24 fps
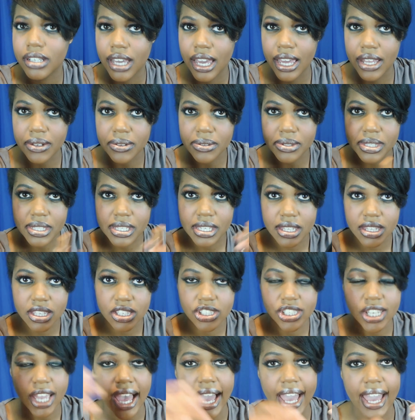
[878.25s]
I don't see any
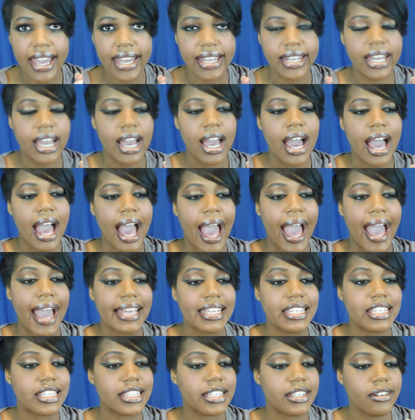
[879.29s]
shine.
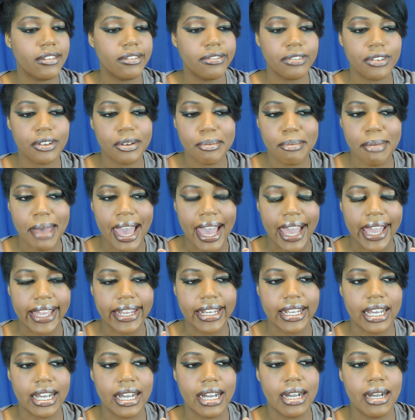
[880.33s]
I still feel
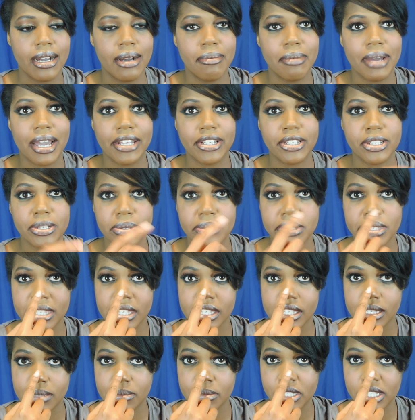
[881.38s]
matte. I do
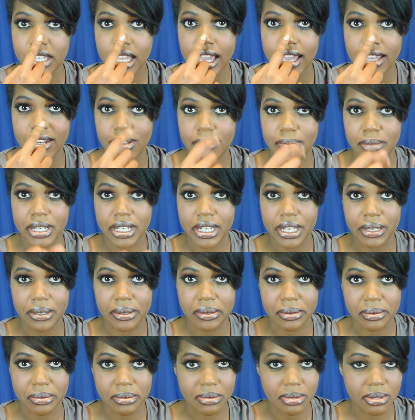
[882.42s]
see some shine on my
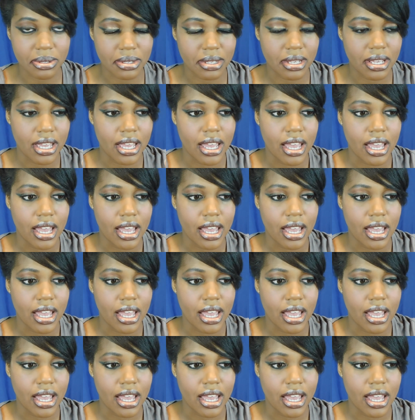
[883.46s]
nose.